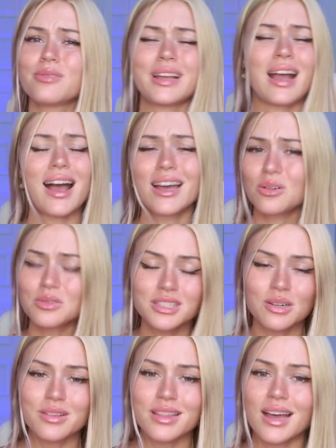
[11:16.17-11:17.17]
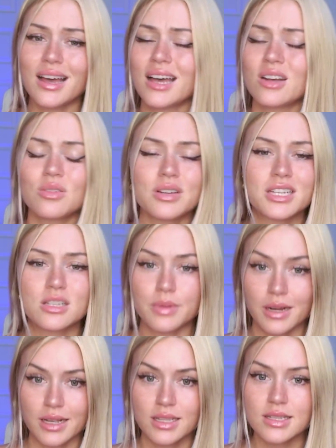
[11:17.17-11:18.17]
Like I don't deal with that. I don't
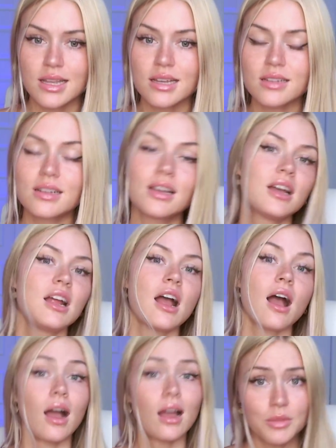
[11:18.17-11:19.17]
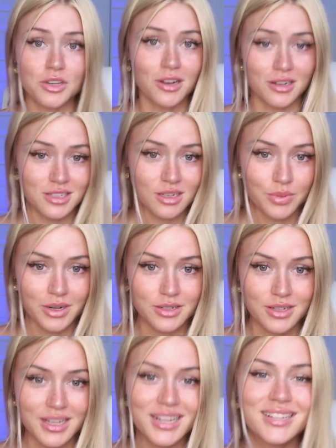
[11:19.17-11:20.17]
experience that. I'm the toxic
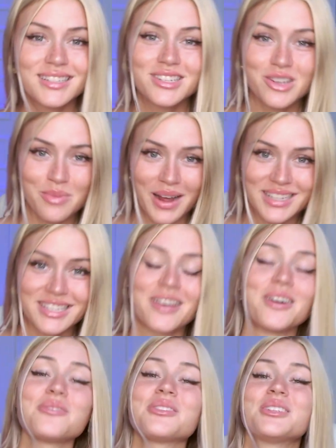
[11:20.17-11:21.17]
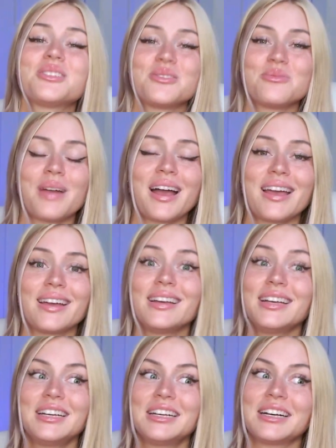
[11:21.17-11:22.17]
person to myself and to my
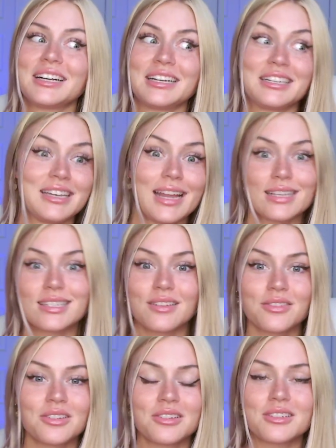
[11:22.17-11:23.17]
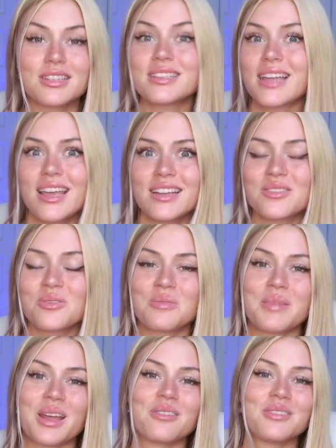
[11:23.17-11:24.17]
next level state or
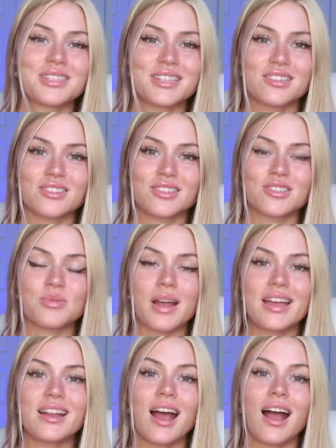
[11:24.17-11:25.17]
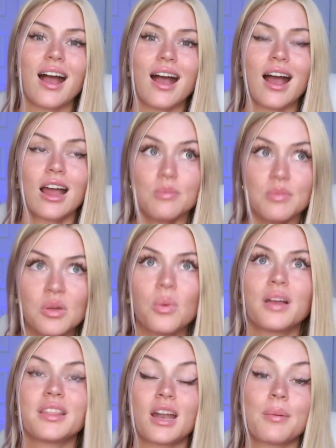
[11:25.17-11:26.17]
manifestations, right? I'm the
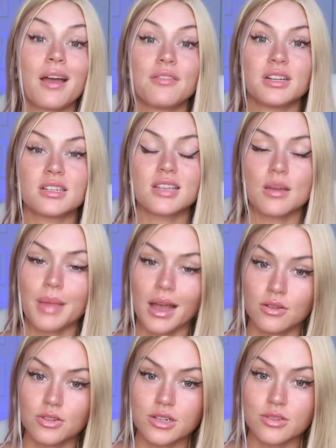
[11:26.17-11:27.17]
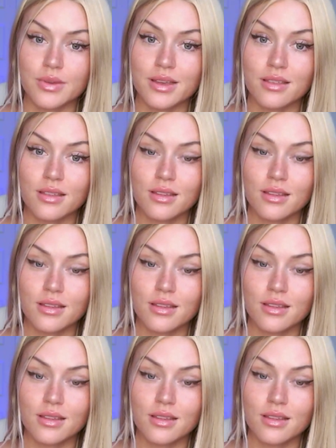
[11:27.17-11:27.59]
one that I'm having to set boundaries with.